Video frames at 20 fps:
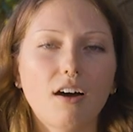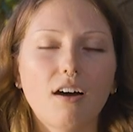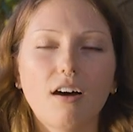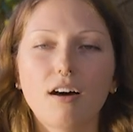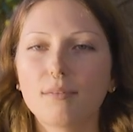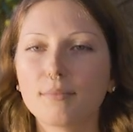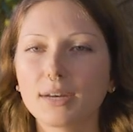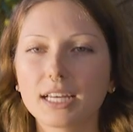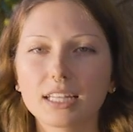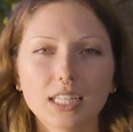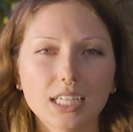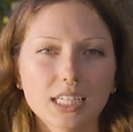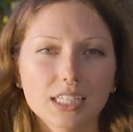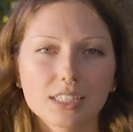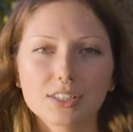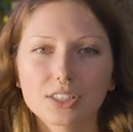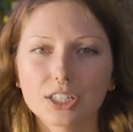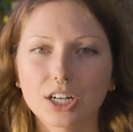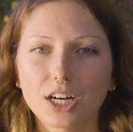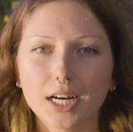All my
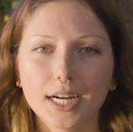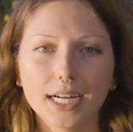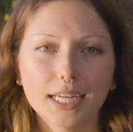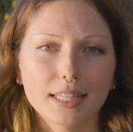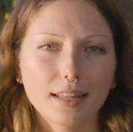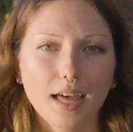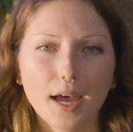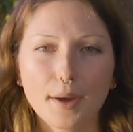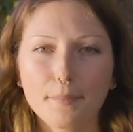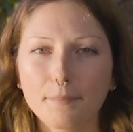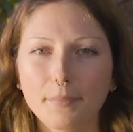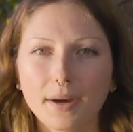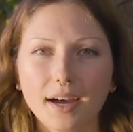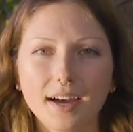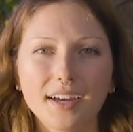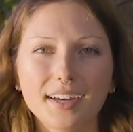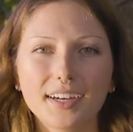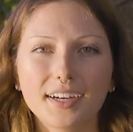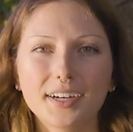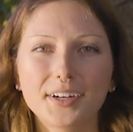links are in that
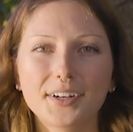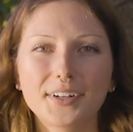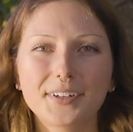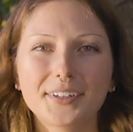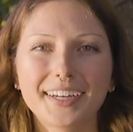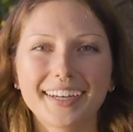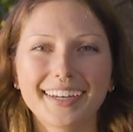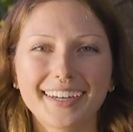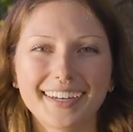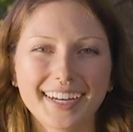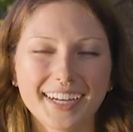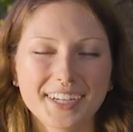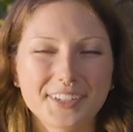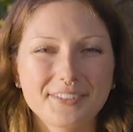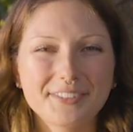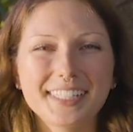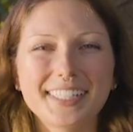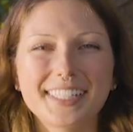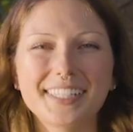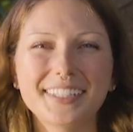bio, and I hope
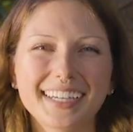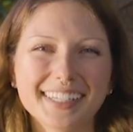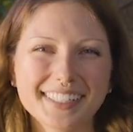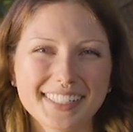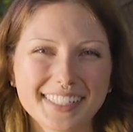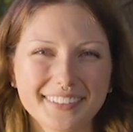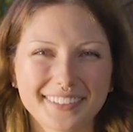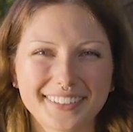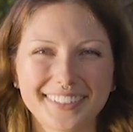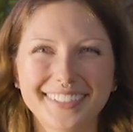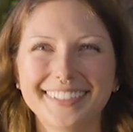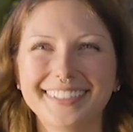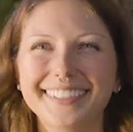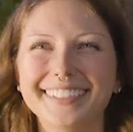to see you guys soon.